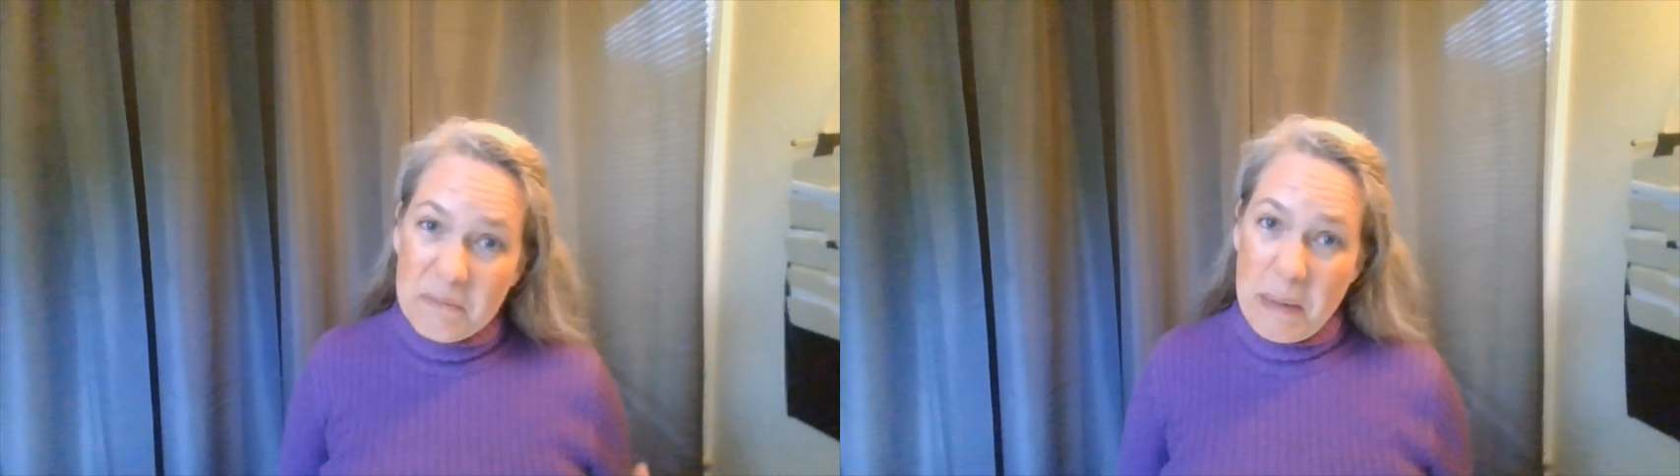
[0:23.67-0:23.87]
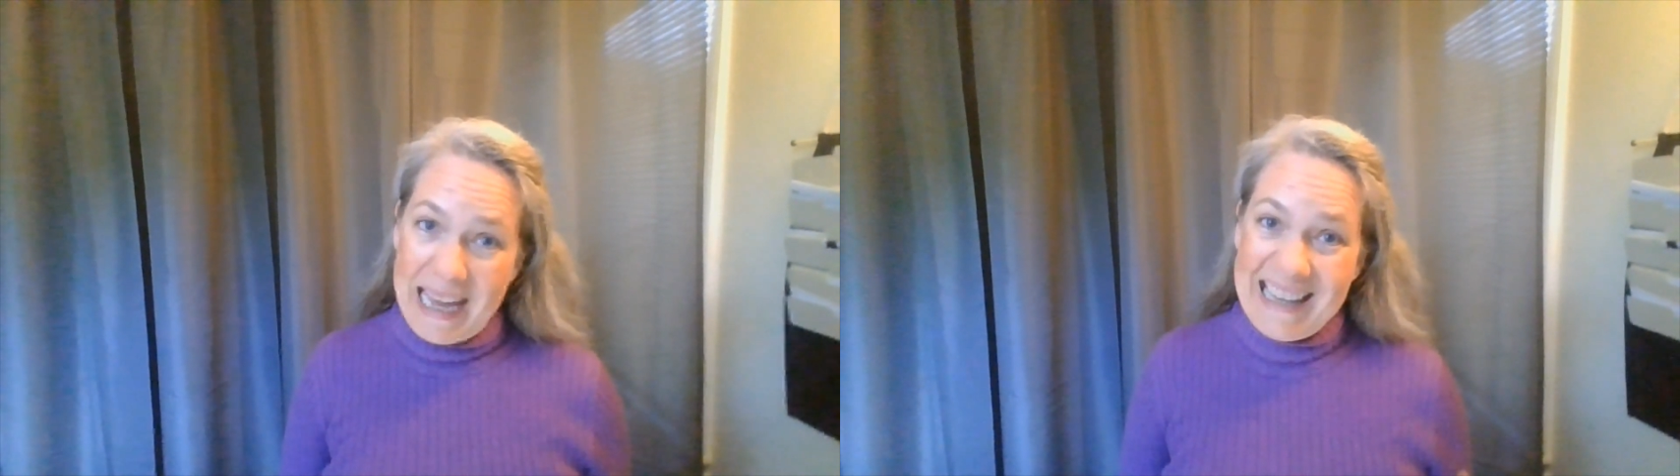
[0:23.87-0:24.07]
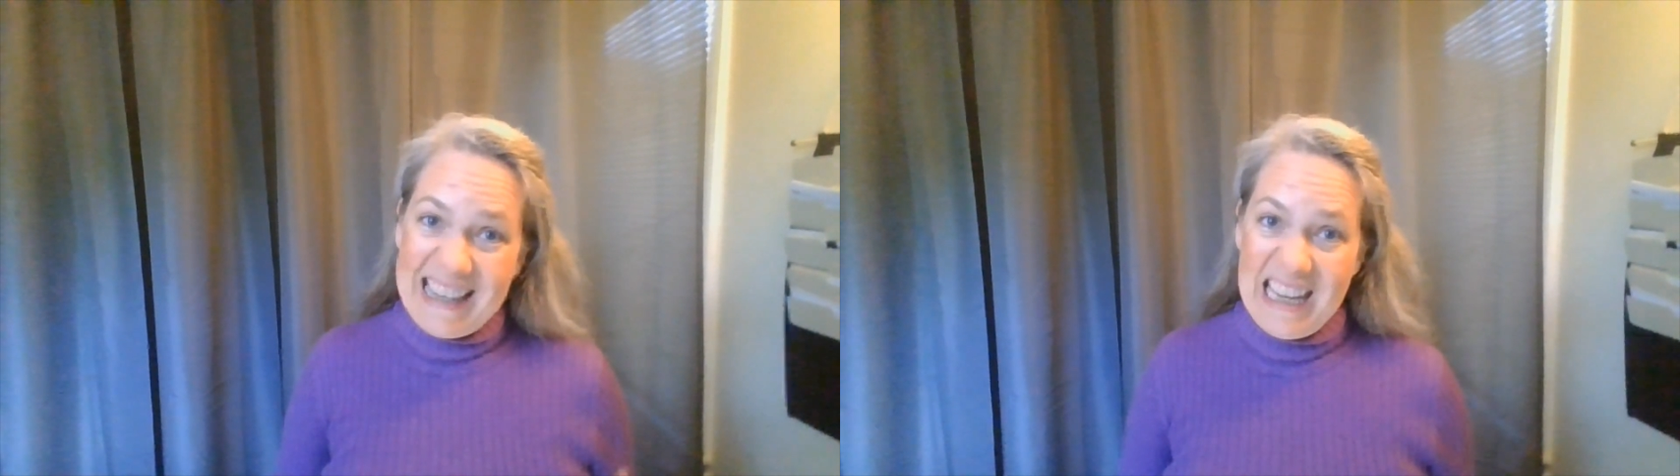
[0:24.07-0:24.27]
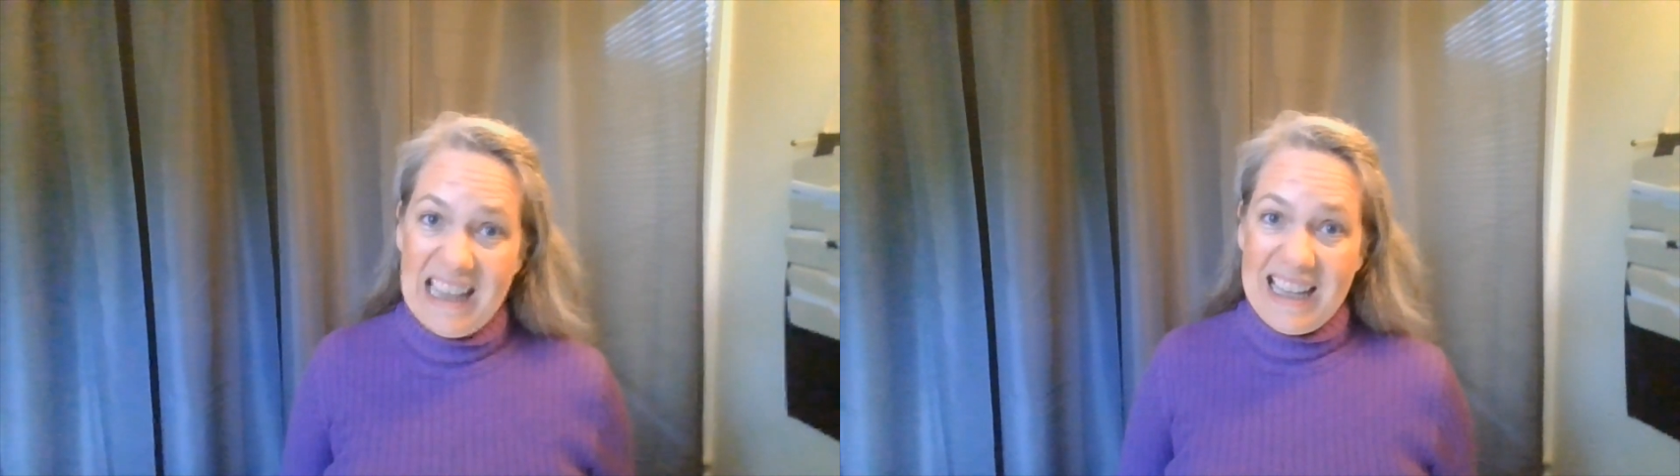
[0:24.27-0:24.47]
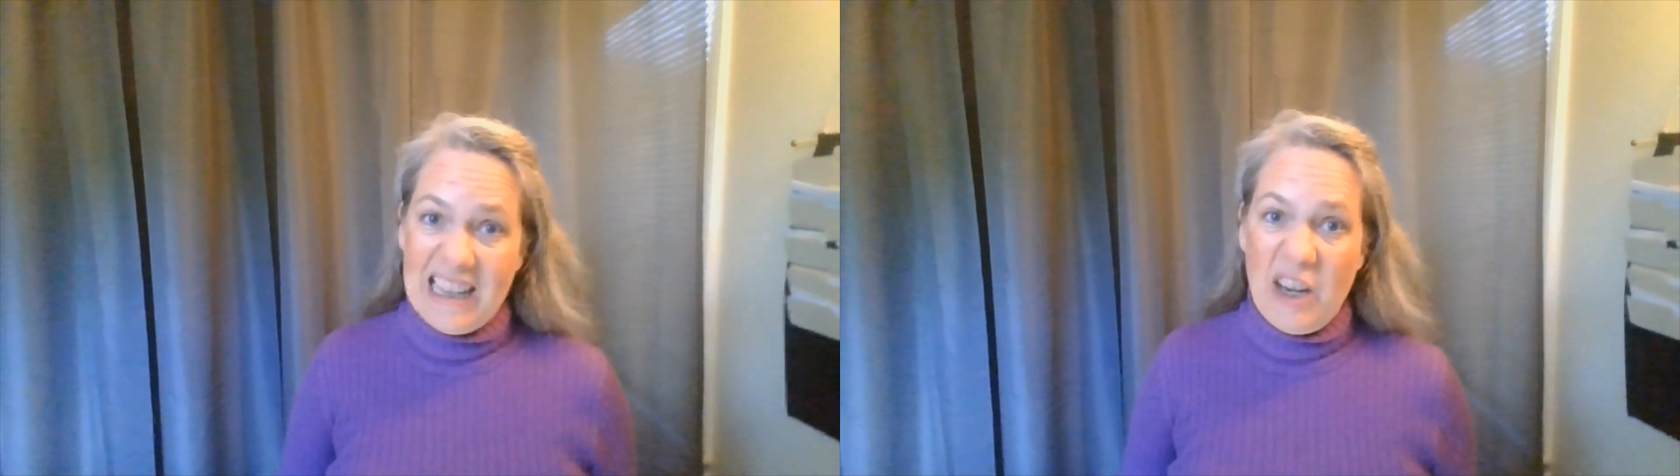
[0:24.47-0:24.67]
main thing
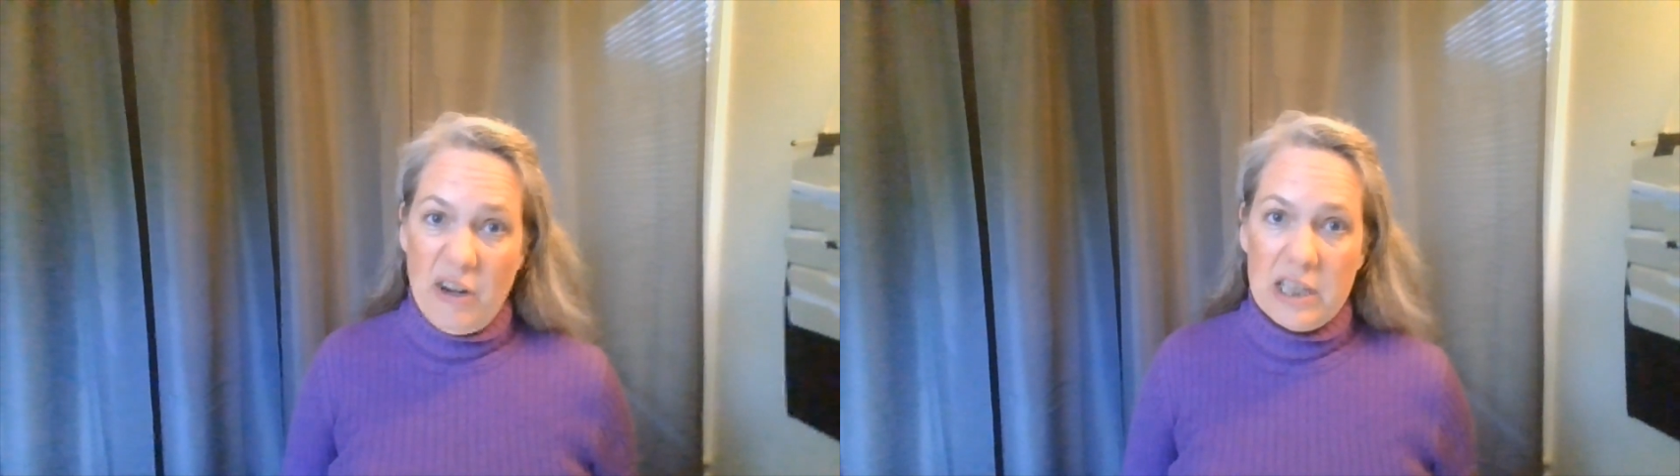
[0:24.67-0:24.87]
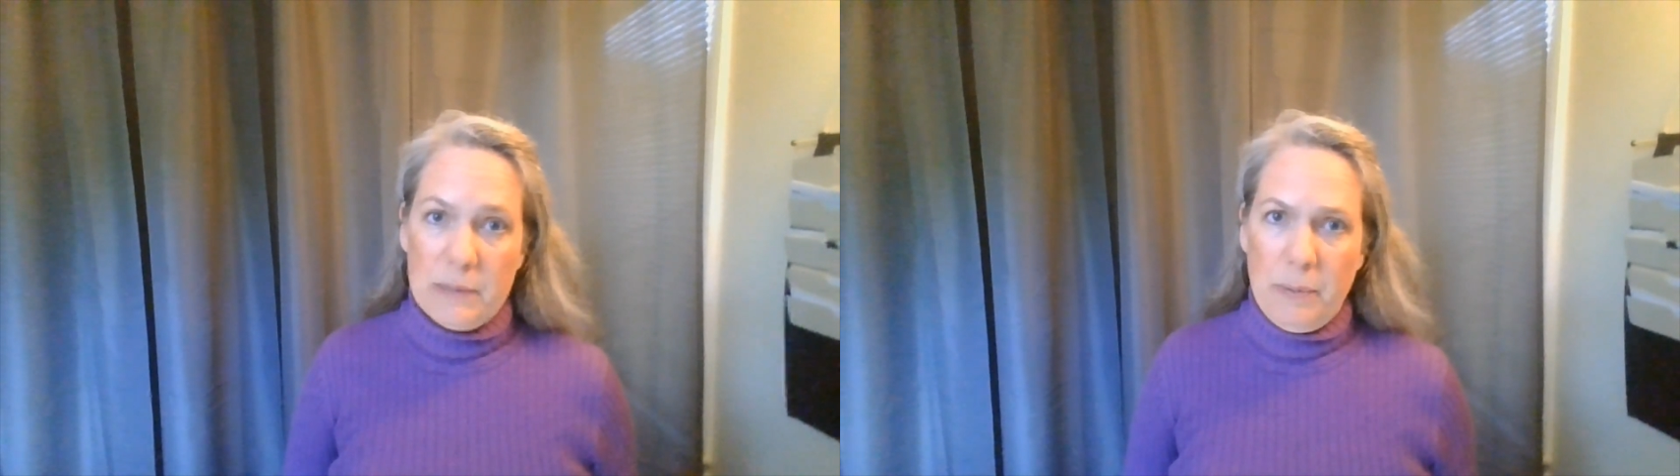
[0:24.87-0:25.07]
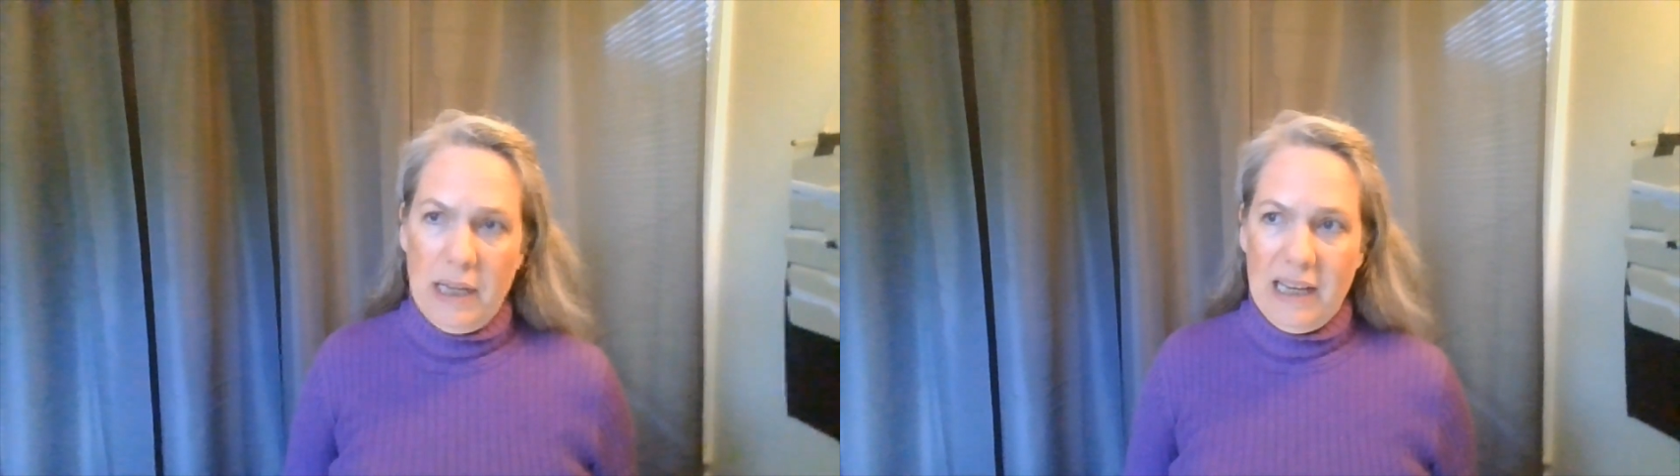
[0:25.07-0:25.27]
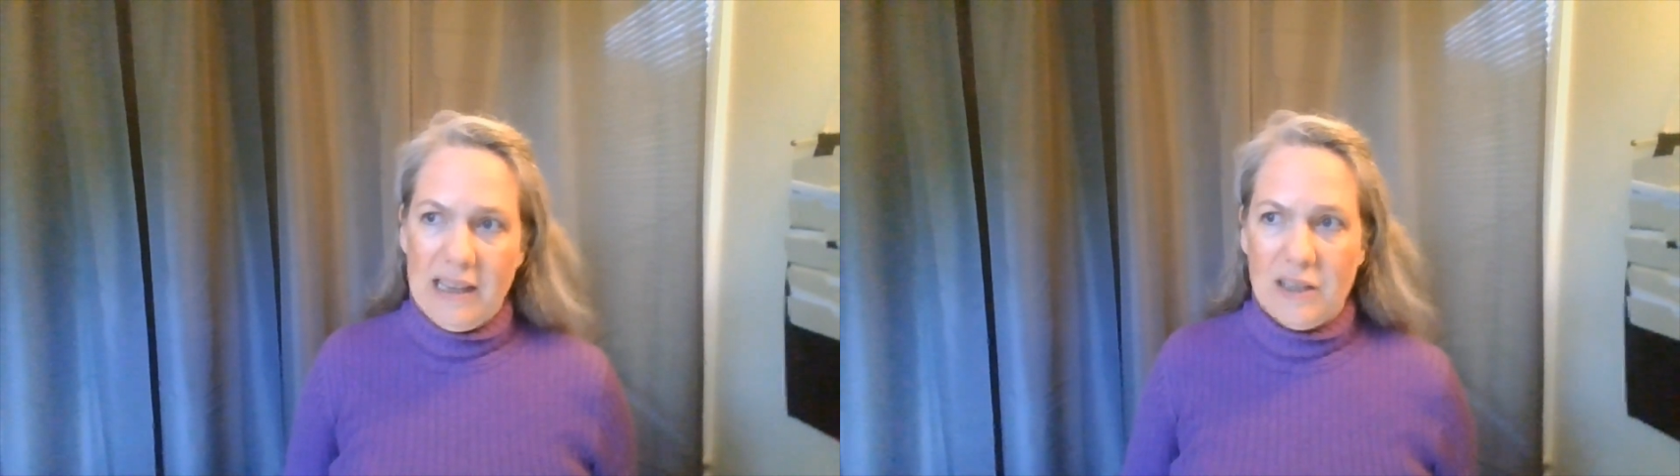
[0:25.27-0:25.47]
that they're explaining.